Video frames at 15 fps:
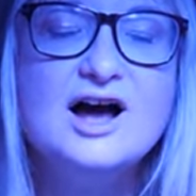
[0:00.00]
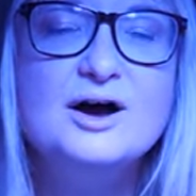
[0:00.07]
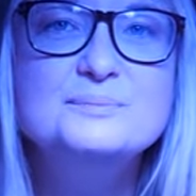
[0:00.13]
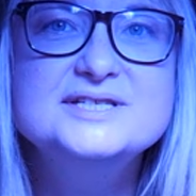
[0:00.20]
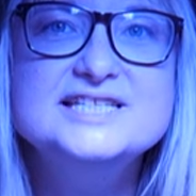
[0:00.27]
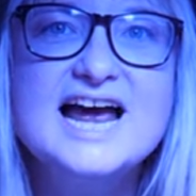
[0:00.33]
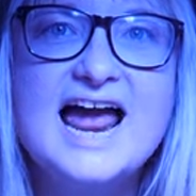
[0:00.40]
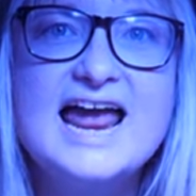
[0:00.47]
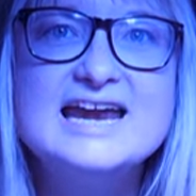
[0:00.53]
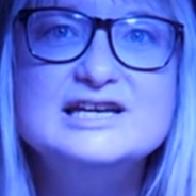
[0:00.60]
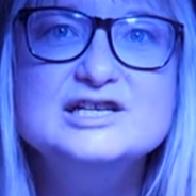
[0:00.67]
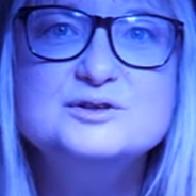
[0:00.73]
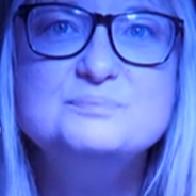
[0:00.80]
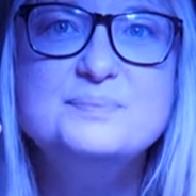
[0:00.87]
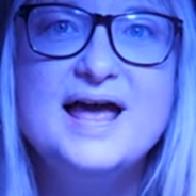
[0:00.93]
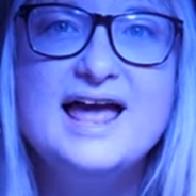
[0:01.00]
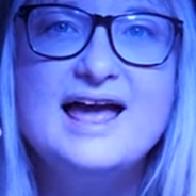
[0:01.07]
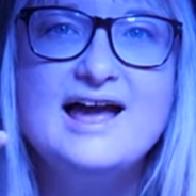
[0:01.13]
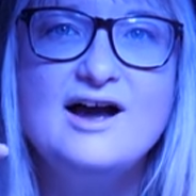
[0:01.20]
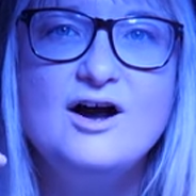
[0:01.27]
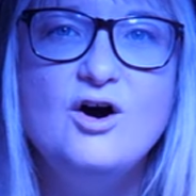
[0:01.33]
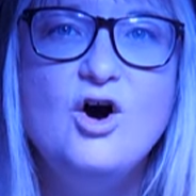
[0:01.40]
obtained
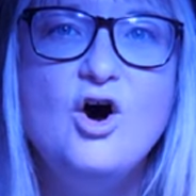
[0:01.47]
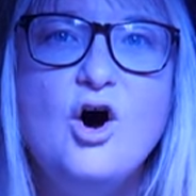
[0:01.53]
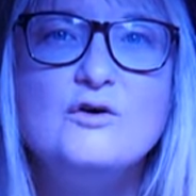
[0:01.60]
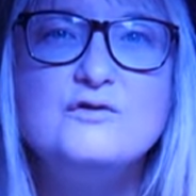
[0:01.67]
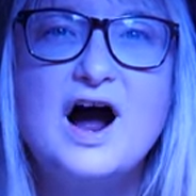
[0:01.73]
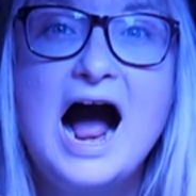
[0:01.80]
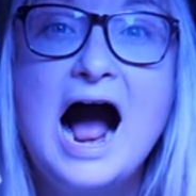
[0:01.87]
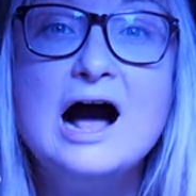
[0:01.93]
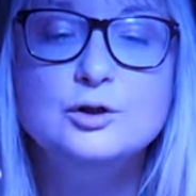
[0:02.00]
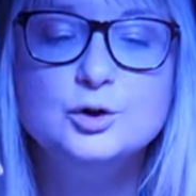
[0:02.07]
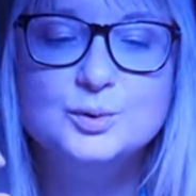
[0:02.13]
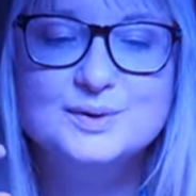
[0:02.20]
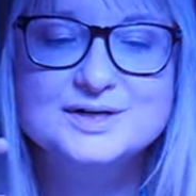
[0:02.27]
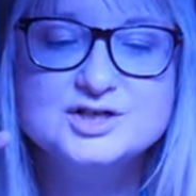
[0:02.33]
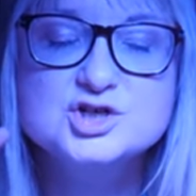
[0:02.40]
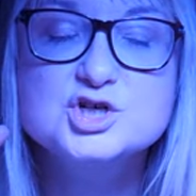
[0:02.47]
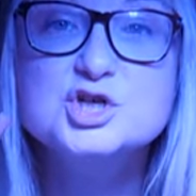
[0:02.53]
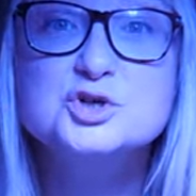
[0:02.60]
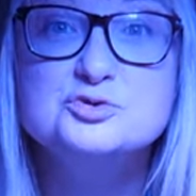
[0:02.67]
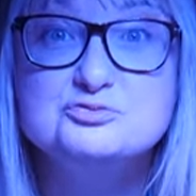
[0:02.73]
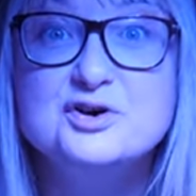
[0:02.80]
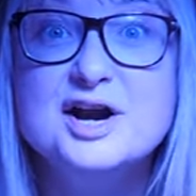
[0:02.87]
pair of Harlequin
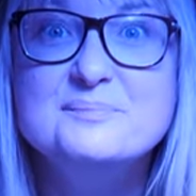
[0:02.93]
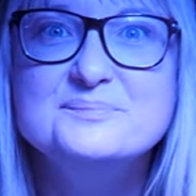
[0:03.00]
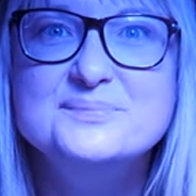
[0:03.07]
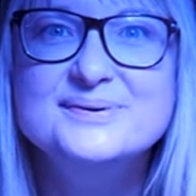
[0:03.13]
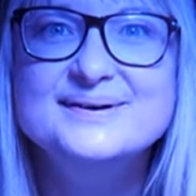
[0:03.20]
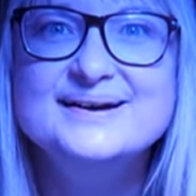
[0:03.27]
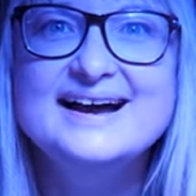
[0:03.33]
shrimp.